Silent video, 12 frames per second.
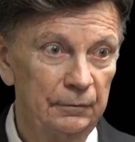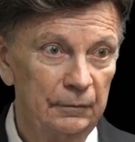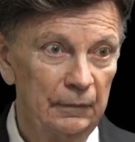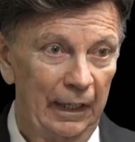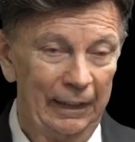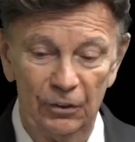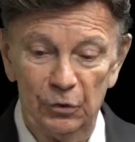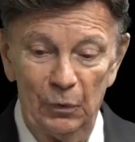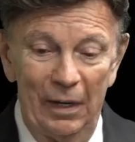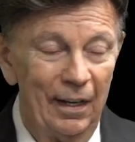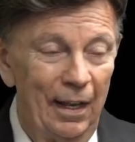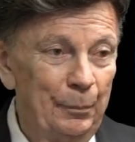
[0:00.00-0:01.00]
And this is why
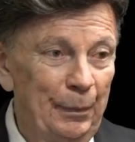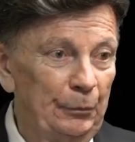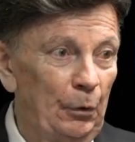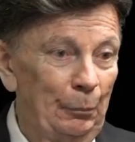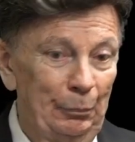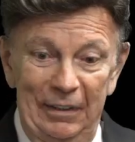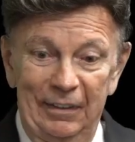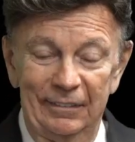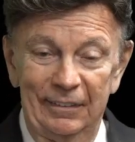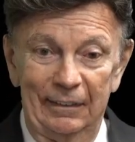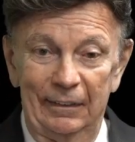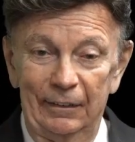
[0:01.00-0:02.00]
a lot of people don't pray because
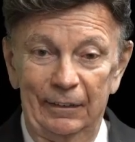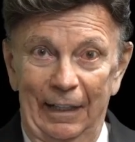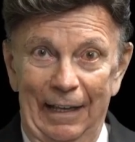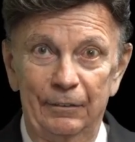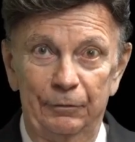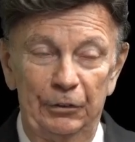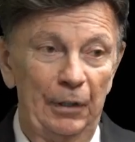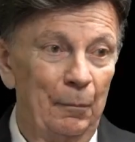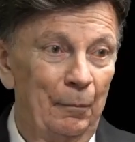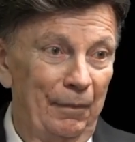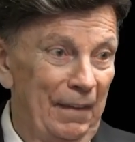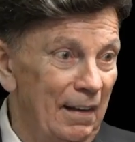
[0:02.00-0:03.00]
they ask for
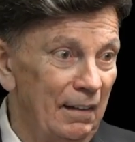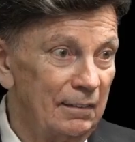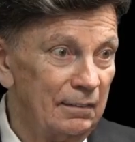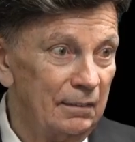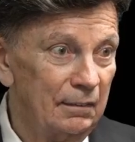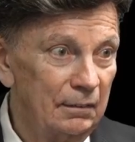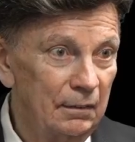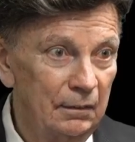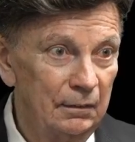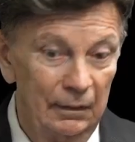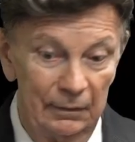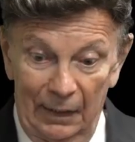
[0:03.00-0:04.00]
dumb things.
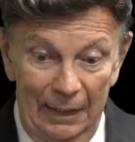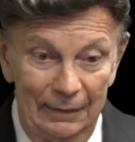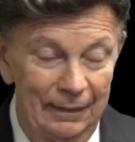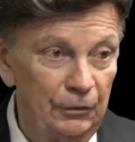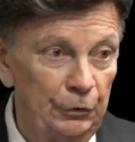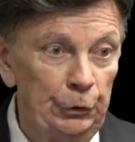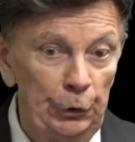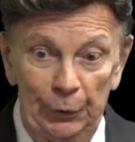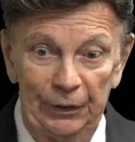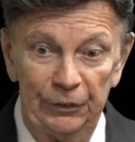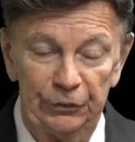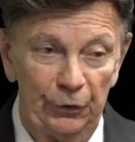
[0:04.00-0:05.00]
And God doesn't do it,
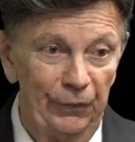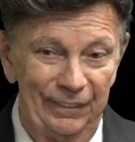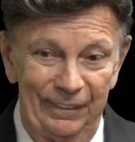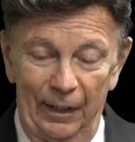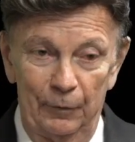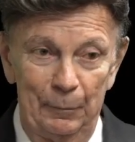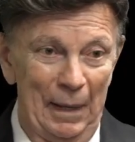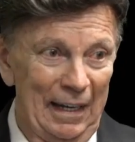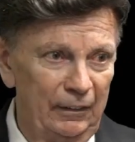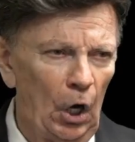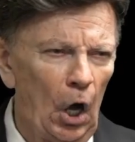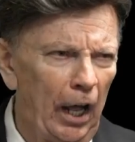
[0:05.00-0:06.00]
and so they get mad
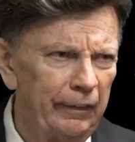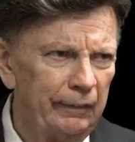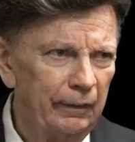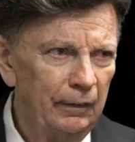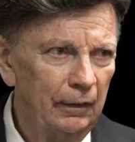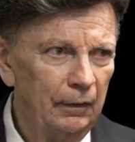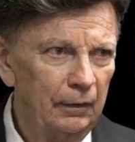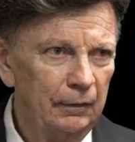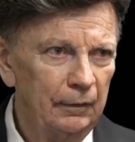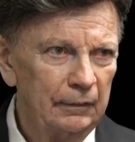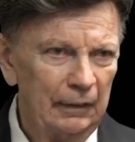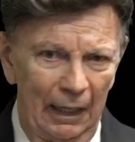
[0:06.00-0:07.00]
at God.
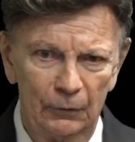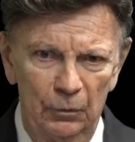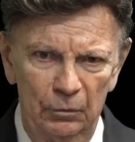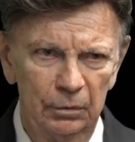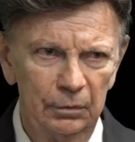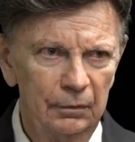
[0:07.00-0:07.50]
God,